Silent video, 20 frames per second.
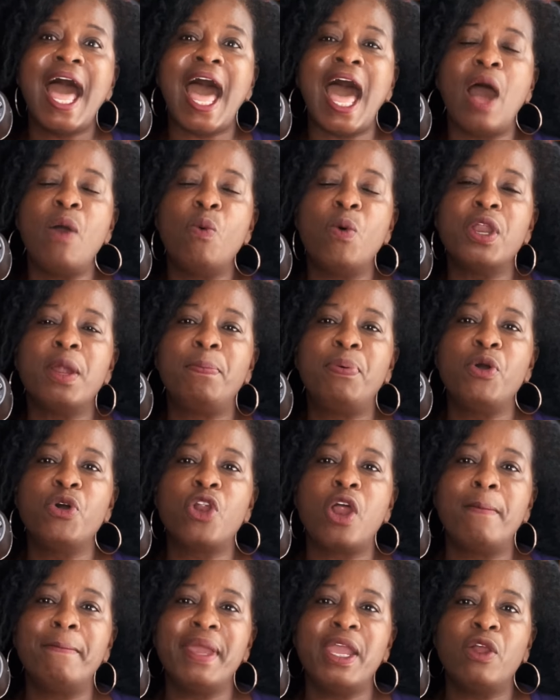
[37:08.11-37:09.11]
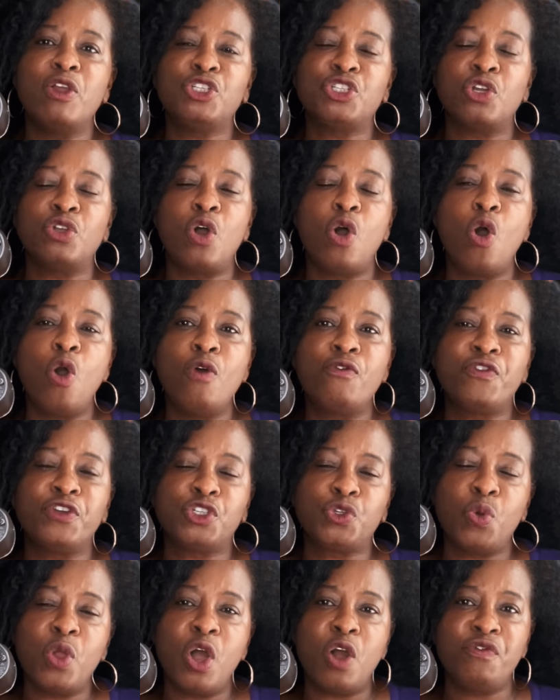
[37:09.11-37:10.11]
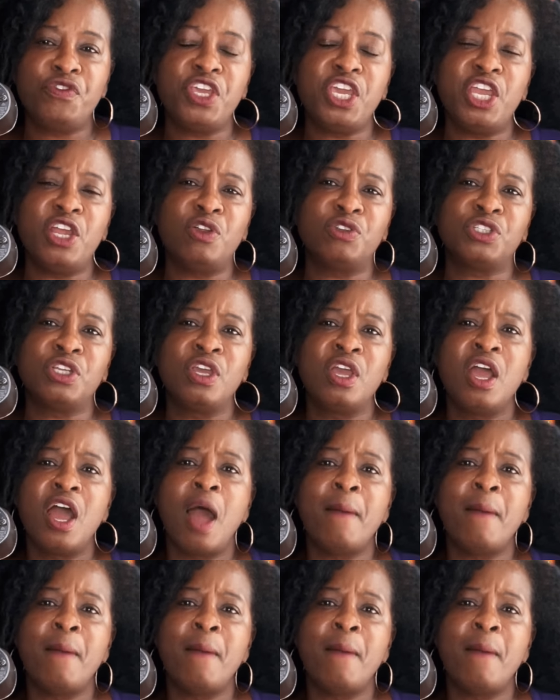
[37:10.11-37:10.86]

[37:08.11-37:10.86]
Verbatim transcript: I want to put our marriage on hold for twelve years.